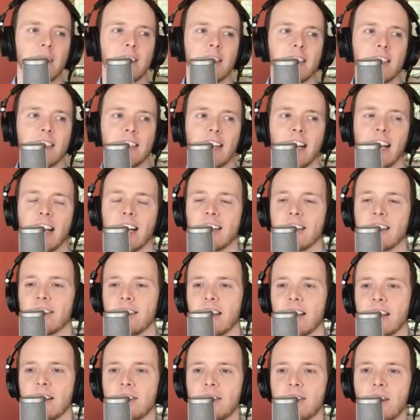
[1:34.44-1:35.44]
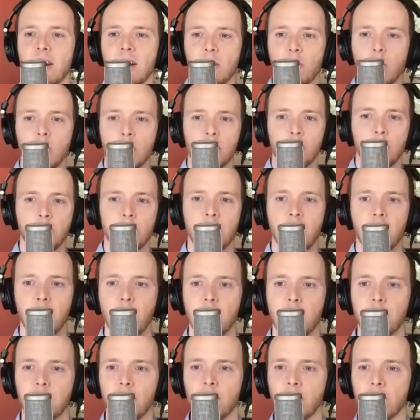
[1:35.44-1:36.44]
Yeah. And Doug, what should we know
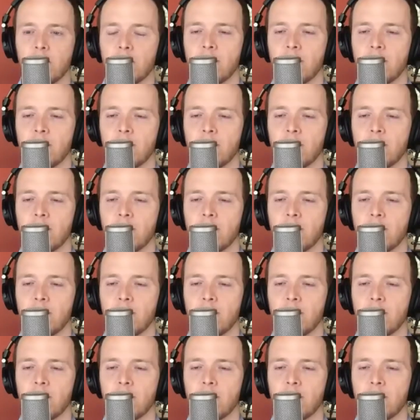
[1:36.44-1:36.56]
about you?